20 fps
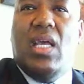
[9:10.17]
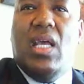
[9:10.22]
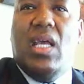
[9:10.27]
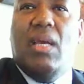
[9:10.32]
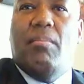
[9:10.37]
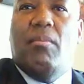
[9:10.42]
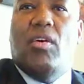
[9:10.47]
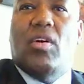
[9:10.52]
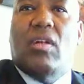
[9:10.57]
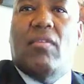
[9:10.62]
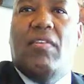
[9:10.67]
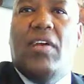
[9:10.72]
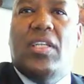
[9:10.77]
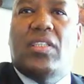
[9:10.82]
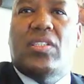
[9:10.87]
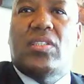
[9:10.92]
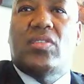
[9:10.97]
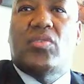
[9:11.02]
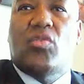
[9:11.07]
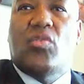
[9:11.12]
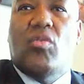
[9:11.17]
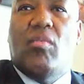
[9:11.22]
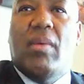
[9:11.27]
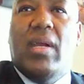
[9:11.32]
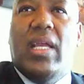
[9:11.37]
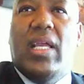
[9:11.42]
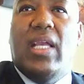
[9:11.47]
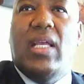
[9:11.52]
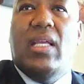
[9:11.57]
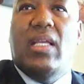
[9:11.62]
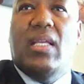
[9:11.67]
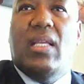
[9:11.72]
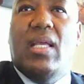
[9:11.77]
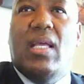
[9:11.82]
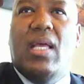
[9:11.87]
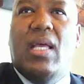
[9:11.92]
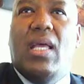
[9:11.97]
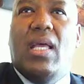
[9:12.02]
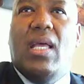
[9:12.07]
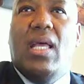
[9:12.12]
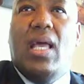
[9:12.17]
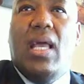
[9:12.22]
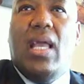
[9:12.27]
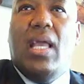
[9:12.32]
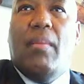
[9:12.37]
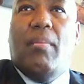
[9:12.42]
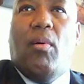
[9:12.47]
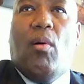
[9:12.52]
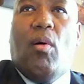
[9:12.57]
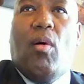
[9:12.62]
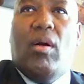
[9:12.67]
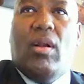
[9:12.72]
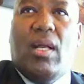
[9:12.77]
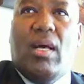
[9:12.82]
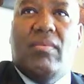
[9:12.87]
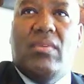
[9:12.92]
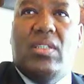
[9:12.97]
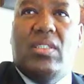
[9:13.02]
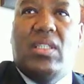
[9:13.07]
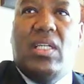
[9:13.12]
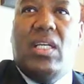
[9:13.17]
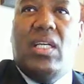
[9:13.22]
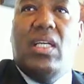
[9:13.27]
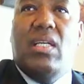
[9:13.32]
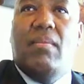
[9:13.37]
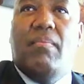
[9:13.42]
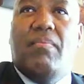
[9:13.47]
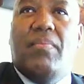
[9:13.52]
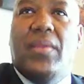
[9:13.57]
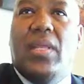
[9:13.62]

and motivation to remain a part of the team,